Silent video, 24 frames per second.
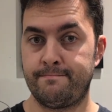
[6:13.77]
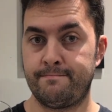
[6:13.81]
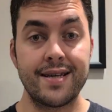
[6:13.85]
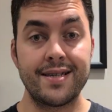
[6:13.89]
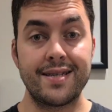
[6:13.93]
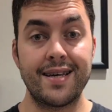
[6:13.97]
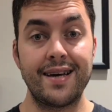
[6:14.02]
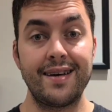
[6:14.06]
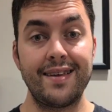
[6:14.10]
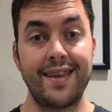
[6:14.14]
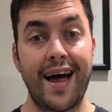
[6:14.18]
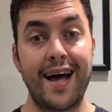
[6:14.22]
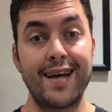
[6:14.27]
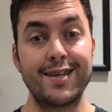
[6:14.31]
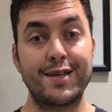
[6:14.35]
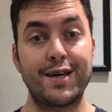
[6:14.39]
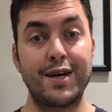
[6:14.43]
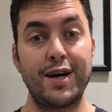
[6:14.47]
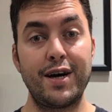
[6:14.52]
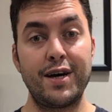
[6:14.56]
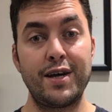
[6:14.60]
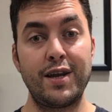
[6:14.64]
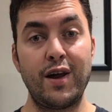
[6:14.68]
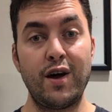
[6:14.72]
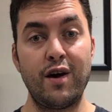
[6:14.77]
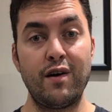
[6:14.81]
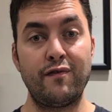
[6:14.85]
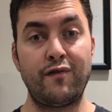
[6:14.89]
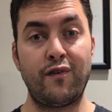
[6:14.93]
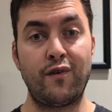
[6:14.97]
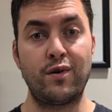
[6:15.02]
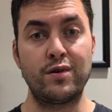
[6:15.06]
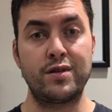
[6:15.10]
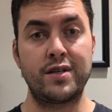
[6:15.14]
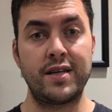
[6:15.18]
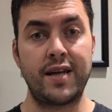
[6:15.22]
So that's going to do it
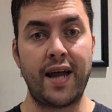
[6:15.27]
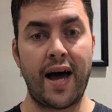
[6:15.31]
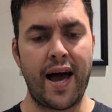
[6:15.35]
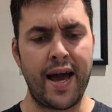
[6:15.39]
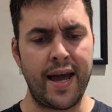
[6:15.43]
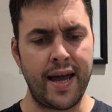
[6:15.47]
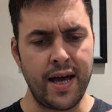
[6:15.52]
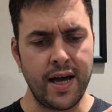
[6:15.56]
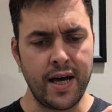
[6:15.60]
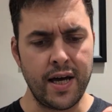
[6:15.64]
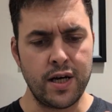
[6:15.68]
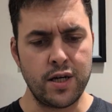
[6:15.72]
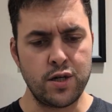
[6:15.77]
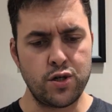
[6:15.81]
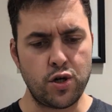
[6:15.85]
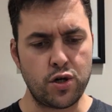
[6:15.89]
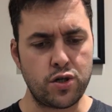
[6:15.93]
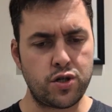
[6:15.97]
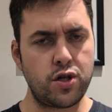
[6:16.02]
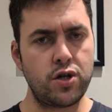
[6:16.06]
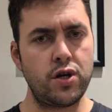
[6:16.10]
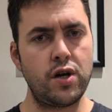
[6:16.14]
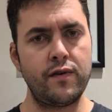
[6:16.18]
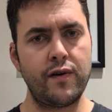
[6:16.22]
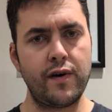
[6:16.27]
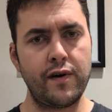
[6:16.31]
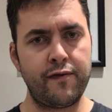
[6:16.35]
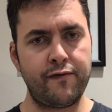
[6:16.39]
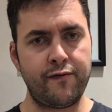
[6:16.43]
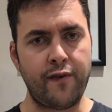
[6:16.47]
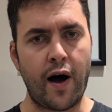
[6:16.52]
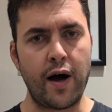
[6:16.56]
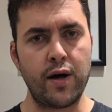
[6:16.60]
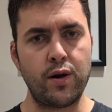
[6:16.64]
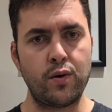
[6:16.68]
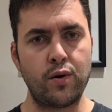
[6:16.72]
for today. Just another
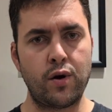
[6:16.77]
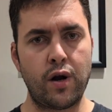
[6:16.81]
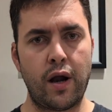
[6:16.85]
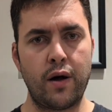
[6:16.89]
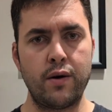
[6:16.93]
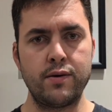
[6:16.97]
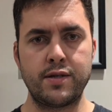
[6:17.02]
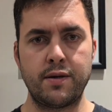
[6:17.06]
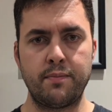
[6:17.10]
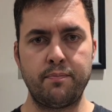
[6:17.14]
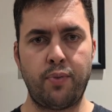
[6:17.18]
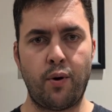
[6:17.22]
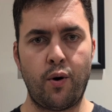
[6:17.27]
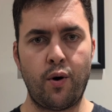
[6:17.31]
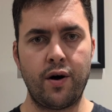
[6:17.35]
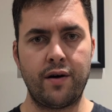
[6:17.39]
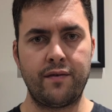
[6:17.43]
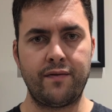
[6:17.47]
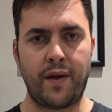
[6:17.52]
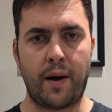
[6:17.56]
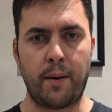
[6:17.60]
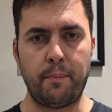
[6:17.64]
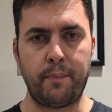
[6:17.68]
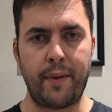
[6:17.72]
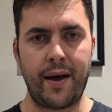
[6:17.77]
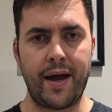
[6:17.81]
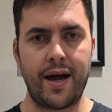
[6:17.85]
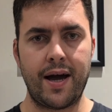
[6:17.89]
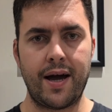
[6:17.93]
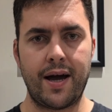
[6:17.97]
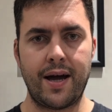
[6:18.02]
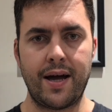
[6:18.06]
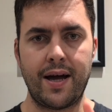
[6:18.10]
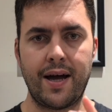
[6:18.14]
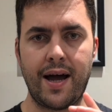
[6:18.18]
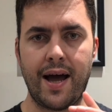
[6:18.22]
final closing point on that
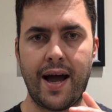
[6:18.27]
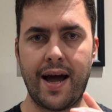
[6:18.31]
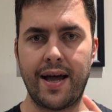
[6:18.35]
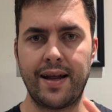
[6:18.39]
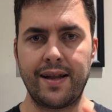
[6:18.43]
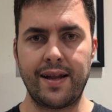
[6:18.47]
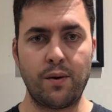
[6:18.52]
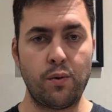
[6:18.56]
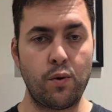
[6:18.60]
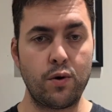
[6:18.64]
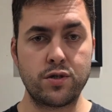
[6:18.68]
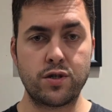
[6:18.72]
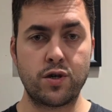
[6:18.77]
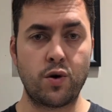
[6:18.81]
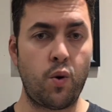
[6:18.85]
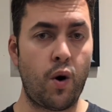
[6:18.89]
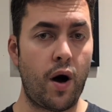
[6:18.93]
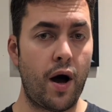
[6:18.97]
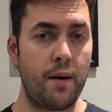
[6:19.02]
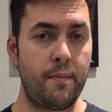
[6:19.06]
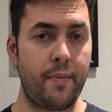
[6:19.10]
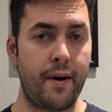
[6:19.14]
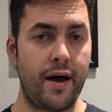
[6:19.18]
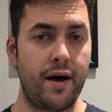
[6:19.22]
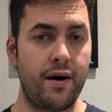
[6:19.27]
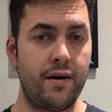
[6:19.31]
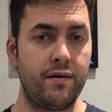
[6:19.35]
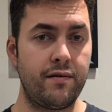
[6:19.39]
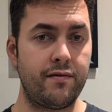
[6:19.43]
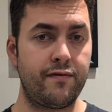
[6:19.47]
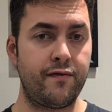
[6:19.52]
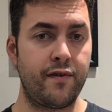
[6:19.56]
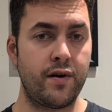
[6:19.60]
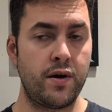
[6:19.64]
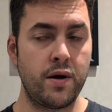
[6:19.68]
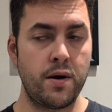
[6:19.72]
beer. There was quite a bit
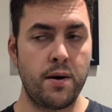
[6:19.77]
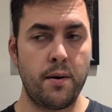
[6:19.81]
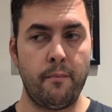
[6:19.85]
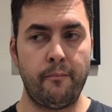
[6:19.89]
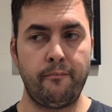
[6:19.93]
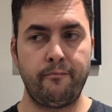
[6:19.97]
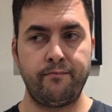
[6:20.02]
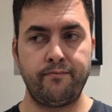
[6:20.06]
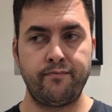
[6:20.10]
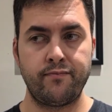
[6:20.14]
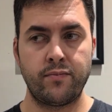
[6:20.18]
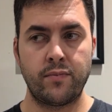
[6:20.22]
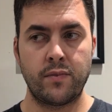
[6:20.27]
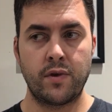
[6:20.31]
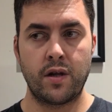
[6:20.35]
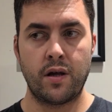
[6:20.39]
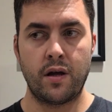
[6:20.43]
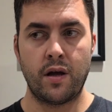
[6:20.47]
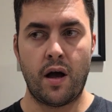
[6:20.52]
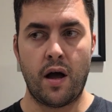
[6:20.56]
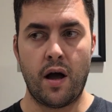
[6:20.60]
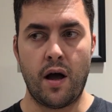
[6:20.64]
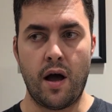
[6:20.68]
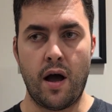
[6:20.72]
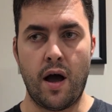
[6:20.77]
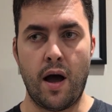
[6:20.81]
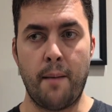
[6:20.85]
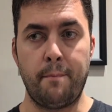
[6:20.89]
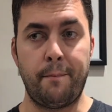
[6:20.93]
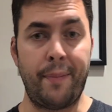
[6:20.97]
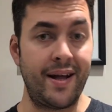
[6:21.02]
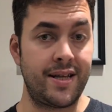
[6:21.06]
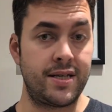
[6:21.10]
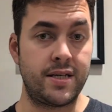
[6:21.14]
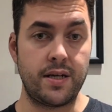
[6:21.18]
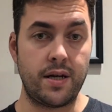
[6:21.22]
of
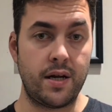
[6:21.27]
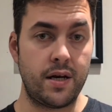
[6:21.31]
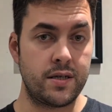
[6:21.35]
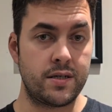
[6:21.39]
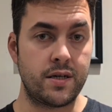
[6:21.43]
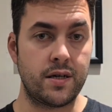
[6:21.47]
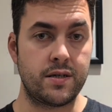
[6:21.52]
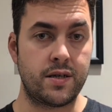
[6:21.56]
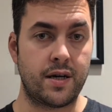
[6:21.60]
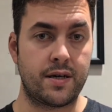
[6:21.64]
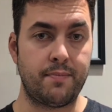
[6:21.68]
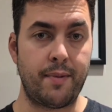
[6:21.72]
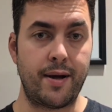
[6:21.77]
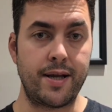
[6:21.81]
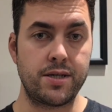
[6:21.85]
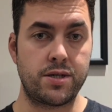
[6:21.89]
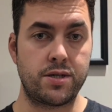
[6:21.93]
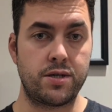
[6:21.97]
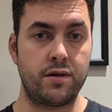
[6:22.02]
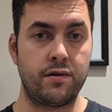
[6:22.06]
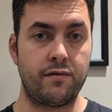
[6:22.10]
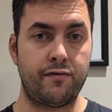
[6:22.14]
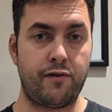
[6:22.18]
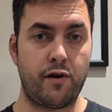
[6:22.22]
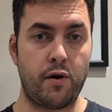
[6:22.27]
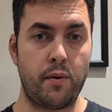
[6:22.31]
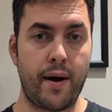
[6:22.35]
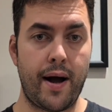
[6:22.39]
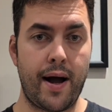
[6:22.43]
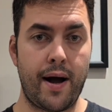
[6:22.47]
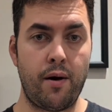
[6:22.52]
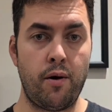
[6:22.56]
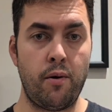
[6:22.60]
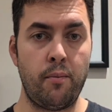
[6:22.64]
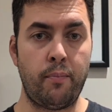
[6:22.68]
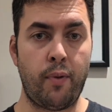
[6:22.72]
bitterness, as I mentioned,
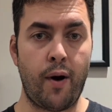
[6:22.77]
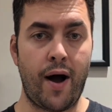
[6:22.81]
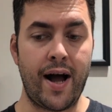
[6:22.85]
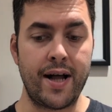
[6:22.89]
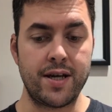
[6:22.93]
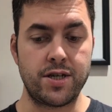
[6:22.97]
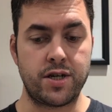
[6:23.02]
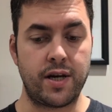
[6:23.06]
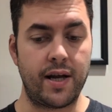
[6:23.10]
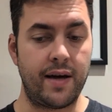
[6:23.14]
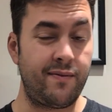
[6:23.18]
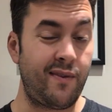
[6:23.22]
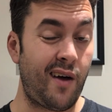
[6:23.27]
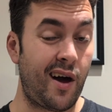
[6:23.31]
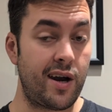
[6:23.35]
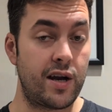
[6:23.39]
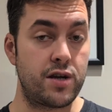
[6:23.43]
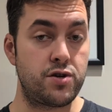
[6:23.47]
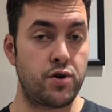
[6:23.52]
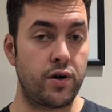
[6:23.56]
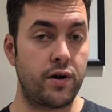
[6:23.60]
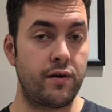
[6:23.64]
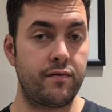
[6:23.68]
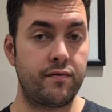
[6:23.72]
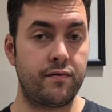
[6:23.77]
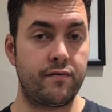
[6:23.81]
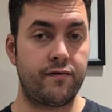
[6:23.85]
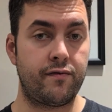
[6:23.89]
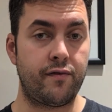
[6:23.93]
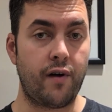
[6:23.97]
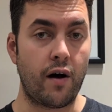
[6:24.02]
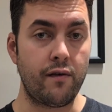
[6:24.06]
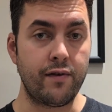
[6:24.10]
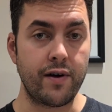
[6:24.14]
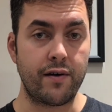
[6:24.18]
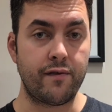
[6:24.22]
throughout, but actually I've not had a drink
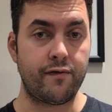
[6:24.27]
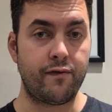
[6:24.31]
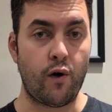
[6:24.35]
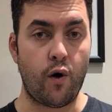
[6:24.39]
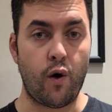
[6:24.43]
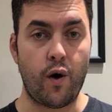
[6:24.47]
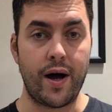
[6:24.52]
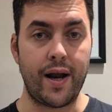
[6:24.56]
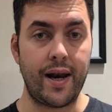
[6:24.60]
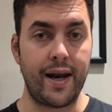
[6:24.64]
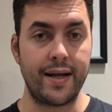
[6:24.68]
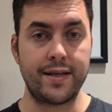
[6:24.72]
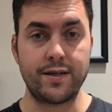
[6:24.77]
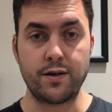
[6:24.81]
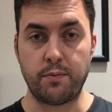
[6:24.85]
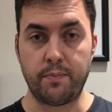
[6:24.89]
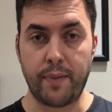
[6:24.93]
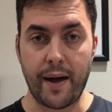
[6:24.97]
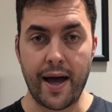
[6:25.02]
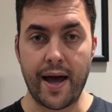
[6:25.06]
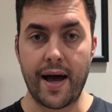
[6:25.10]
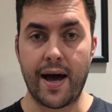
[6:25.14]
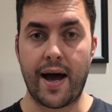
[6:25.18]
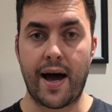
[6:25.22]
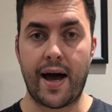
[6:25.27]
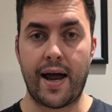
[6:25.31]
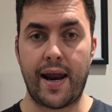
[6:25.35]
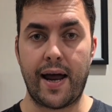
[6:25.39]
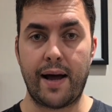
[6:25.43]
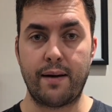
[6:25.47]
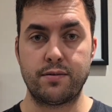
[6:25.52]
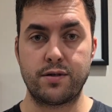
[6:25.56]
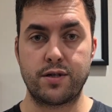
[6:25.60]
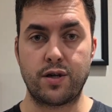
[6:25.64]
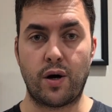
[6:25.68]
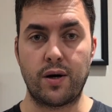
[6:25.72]
of it for a little bit, and I
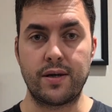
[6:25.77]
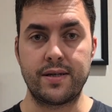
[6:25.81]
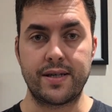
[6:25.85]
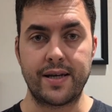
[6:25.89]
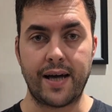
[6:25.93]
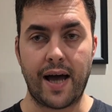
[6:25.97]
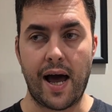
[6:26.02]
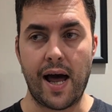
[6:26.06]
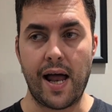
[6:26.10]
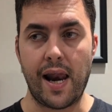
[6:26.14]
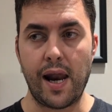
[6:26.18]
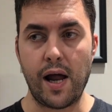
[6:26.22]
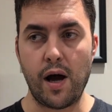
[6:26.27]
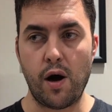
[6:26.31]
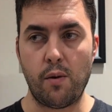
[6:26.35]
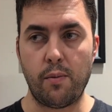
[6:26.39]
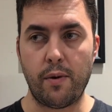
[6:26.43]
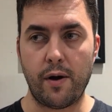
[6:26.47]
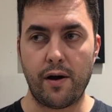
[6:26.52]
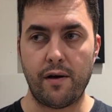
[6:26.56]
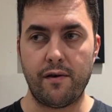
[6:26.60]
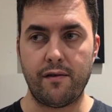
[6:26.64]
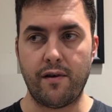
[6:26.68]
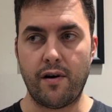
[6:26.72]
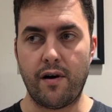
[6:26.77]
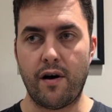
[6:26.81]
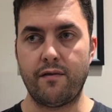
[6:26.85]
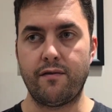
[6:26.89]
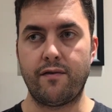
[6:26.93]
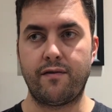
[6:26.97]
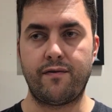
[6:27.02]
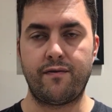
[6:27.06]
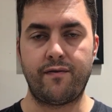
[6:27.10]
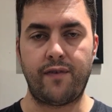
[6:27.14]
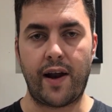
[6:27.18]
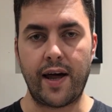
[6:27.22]
am starting to get a little bit
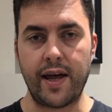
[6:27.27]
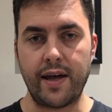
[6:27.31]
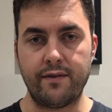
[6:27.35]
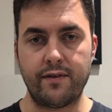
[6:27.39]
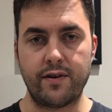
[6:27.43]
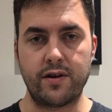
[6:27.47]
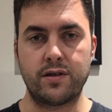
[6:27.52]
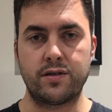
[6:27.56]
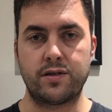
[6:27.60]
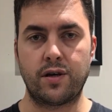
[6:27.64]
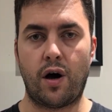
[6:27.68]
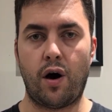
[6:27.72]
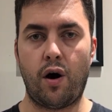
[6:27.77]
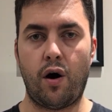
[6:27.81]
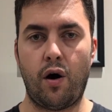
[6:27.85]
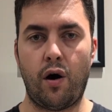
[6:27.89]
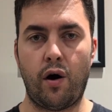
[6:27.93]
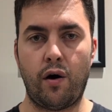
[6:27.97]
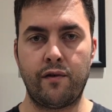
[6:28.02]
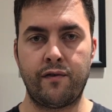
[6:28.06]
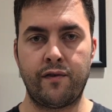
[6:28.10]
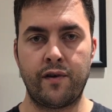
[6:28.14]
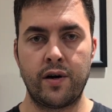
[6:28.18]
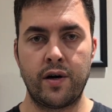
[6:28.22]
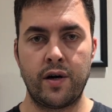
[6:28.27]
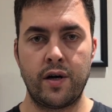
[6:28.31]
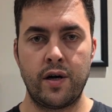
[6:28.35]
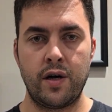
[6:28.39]
of flavours of